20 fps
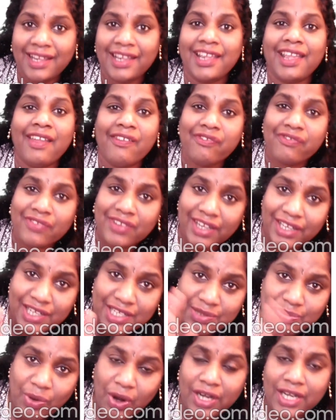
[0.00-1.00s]
If
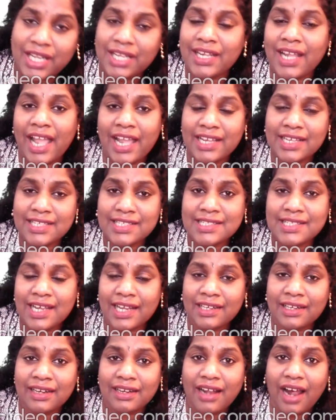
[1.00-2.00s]
corresponding angles
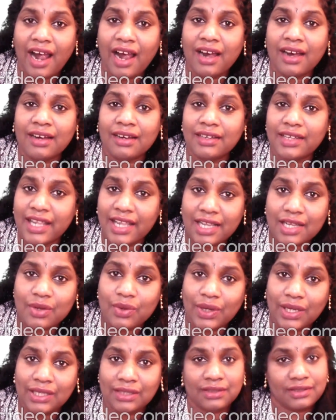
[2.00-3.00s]
are
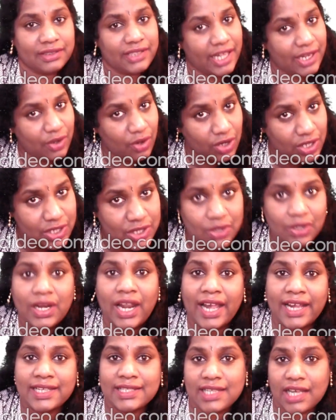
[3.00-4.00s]
equal, then also
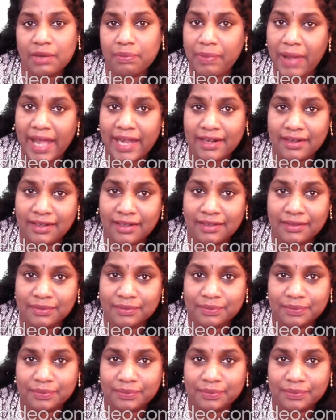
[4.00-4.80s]
lines are parallel.